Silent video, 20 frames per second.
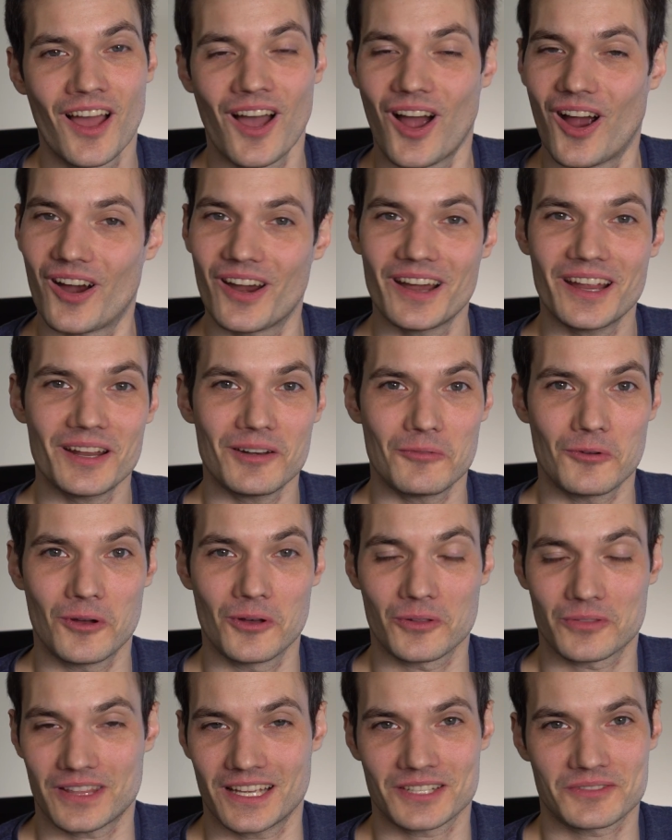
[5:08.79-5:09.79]
All right.
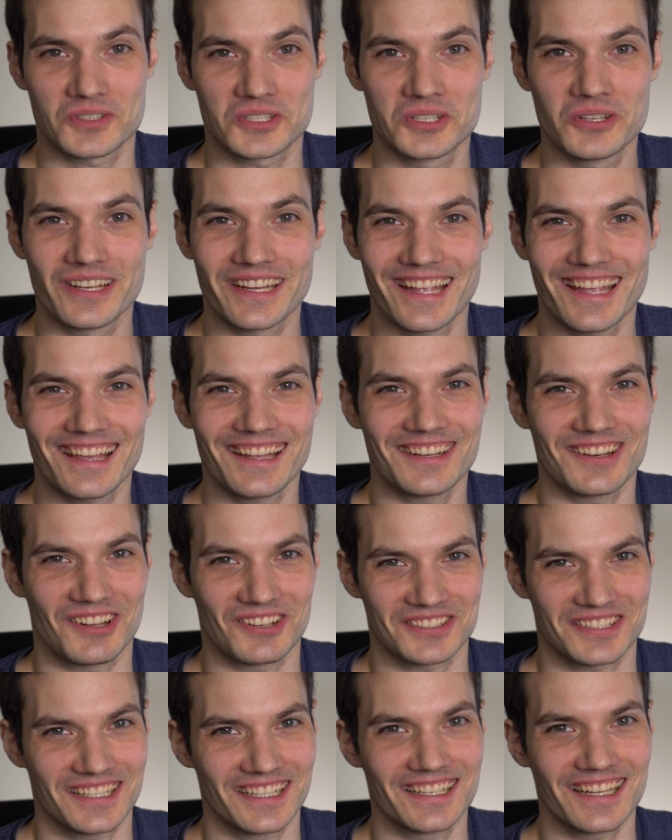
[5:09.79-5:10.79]
Well, thanks for tuning in and I'll
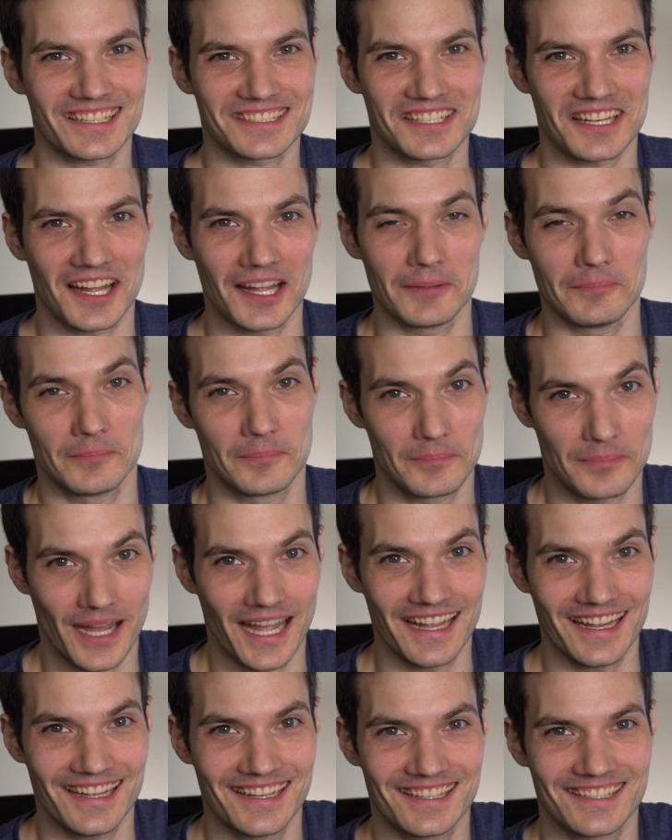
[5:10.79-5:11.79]
see you next time.
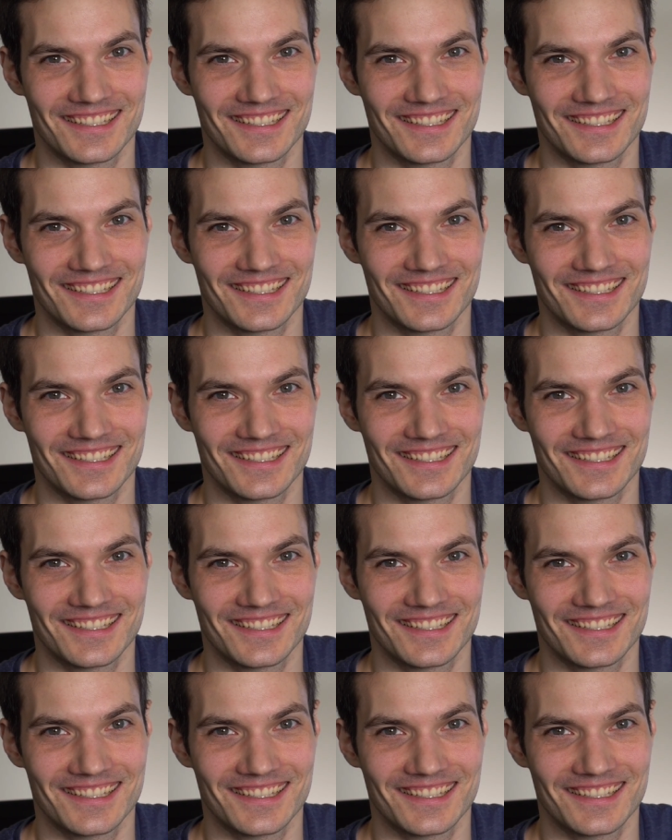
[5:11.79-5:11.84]
Bye.